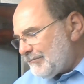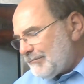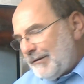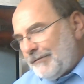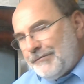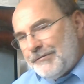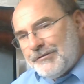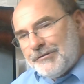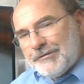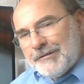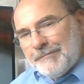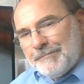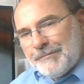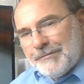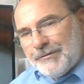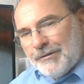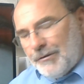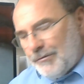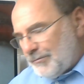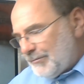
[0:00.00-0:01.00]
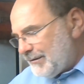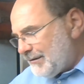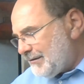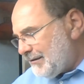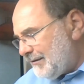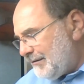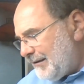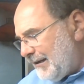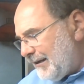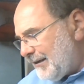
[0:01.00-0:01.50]
The reference strip is always
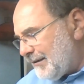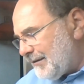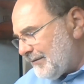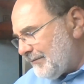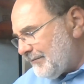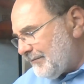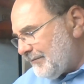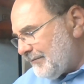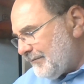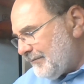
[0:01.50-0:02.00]
negative,